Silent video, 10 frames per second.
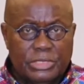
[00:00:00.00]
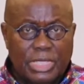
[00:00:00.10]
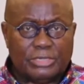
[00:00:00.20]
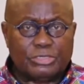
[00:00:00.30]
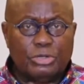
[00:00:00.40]

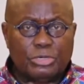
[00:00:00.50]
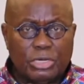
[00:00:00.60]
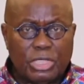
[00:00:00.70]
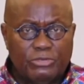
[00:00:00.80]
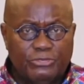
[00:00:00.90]
Our
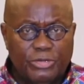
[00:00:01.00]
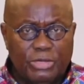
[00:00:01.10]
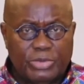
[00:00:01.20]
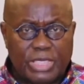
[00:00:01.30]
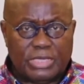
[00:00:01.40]
total
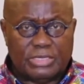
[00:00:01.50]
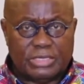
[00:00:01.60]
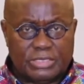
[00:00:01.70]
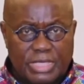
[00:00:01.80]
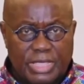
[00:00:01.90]
confirmed
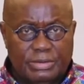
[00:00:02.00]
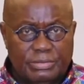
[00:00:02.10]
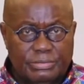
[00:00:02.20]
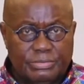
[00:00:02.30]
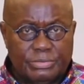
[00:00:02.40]
cases
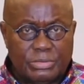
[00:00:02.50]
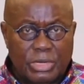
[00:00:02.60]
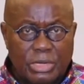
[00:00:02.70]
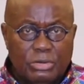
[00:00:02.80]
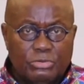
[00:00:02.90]
then
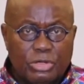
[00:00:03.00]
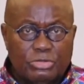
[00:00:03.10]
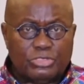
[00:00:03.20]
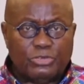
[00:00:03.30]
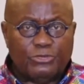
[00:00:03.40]

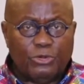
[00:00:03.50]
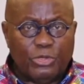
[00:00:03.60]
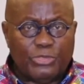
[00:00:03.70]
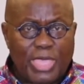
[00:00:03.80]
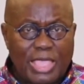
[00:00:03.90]
rose to
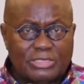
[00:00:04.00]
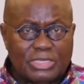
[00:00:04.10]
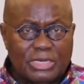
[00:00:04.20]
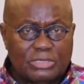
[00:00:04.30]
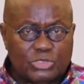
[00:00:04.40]

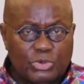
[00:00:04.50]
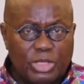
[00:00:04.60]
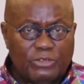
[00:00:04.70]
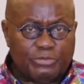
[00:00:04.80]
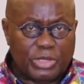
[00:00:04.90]
4,012